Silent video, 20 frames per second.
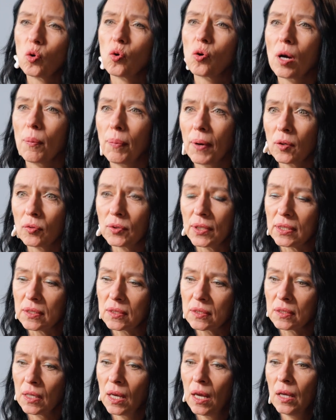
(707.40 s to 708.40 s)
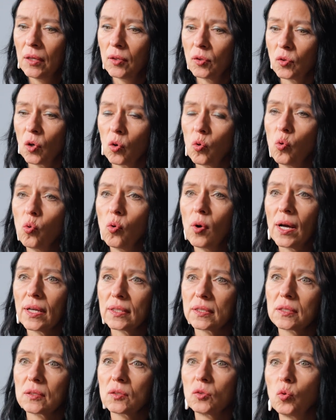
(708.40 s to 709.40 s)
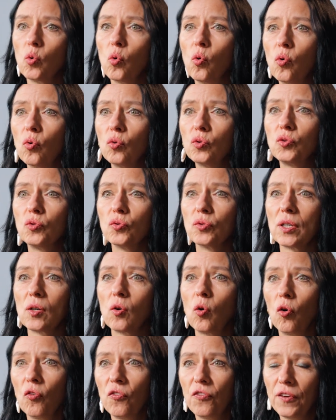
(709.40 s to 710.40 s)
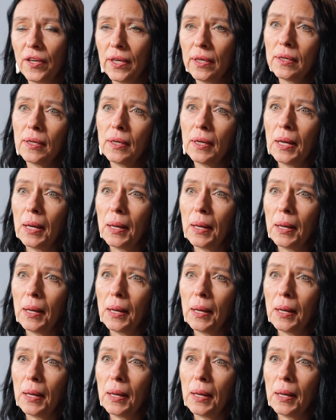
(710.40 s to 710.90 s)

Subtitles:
talk about this, who asked who to the coffee,